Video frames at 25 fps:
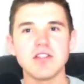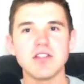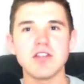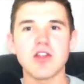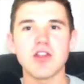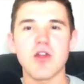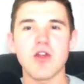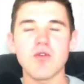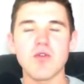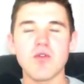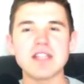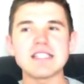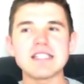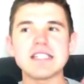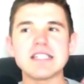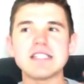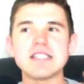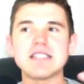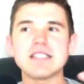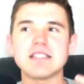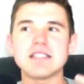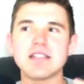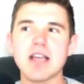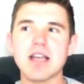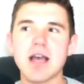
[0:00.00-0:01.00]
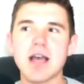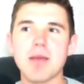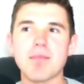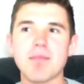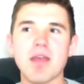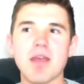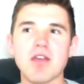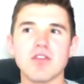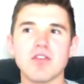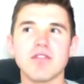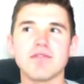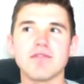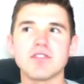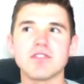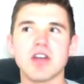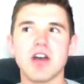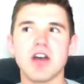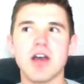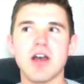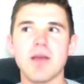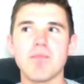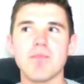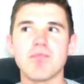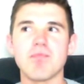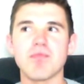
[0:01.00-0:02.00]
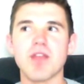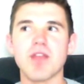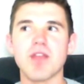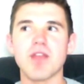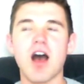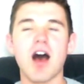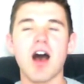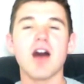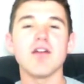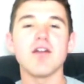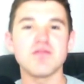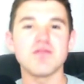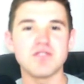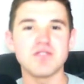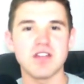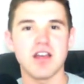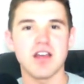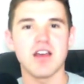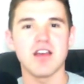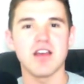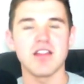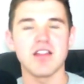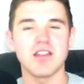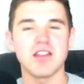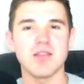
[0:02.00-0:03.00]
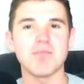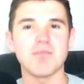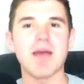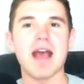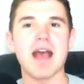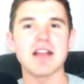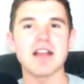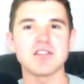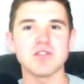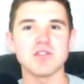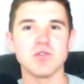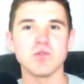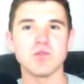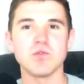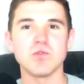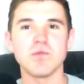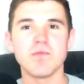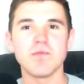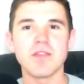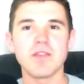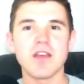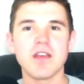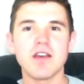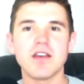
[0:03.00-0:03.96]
this is a period of time after the battle.